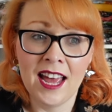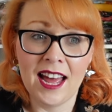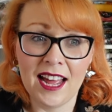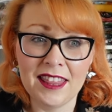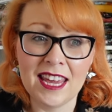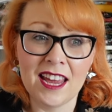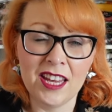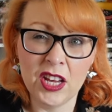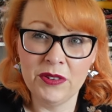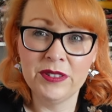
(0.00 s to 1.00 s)
and they get
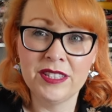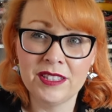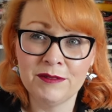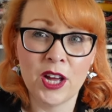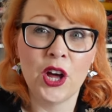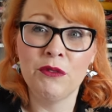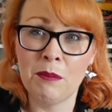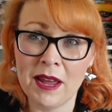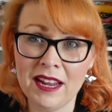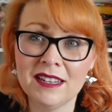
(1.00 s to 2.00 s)
used on
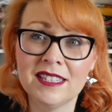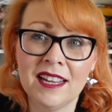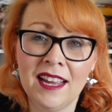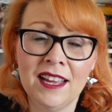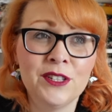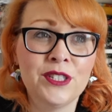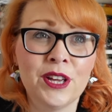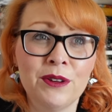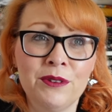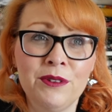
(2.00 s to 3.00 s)
repeat.
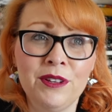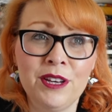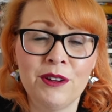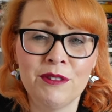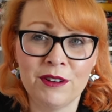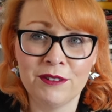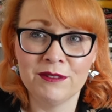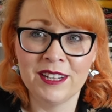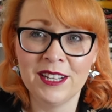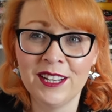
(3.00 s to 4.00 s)
So, you know,
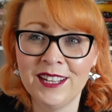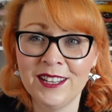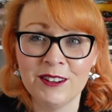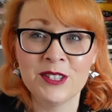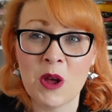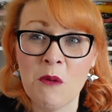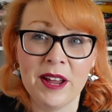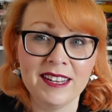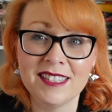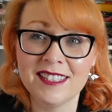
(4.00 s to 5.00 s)
there's no
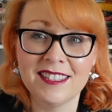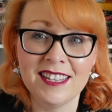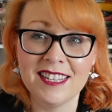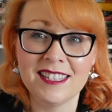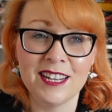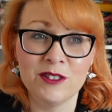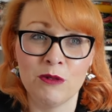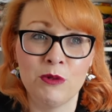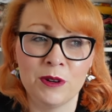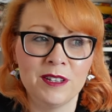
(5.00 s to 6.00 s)
waste. These things are
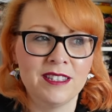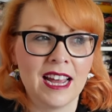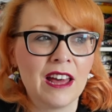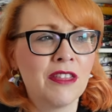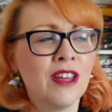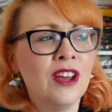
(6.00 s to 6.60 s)
worn to death.